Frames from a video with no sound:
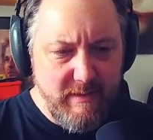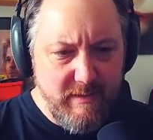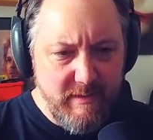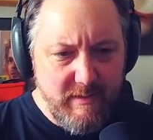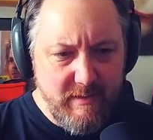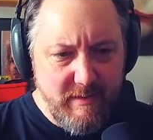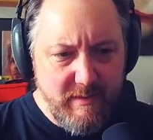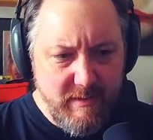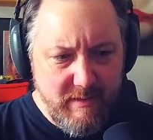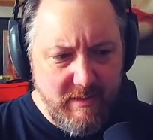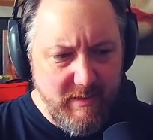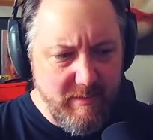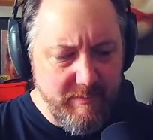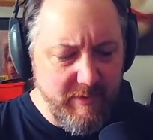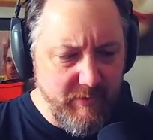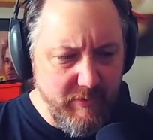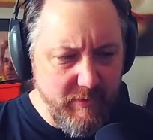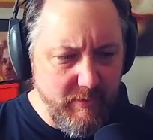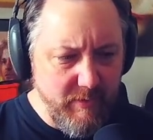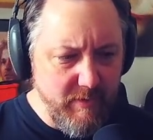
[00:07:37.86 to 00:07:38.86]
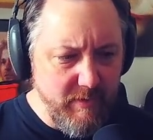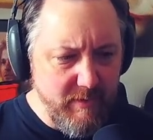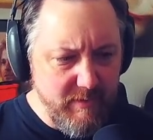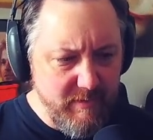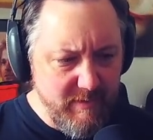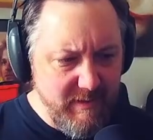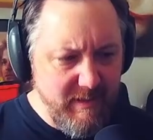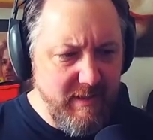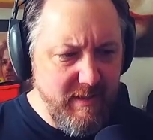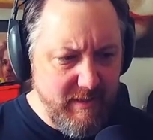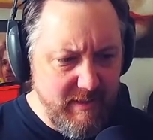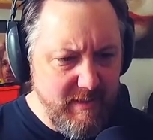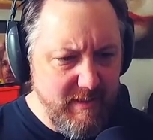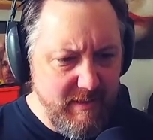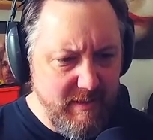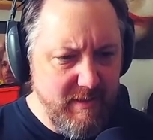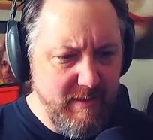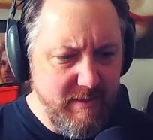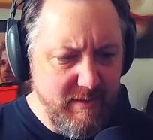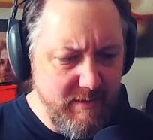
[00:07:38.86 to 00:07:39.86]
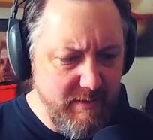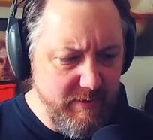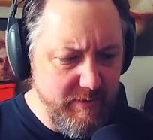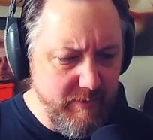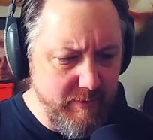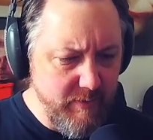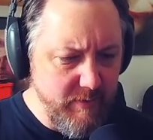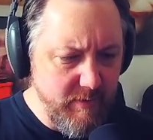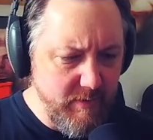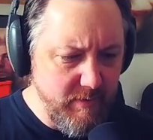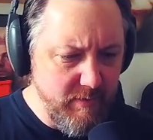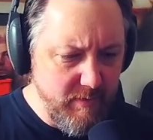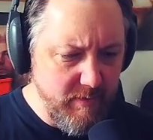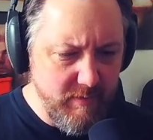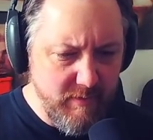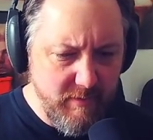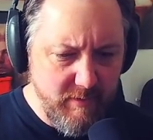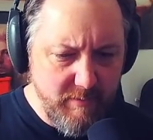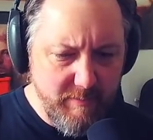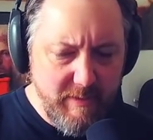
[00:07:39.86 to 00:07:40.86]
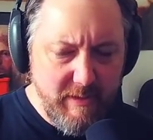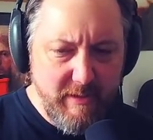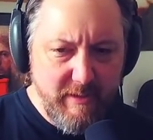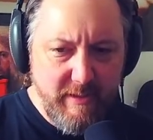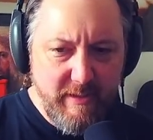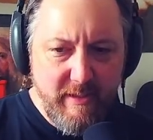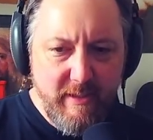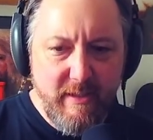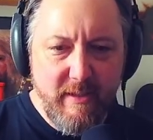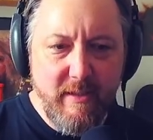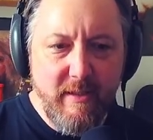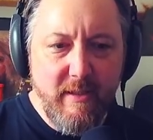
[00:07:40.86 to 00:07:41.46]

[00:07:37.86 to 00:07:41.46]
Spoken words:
Konami's doing her doing her little melody there.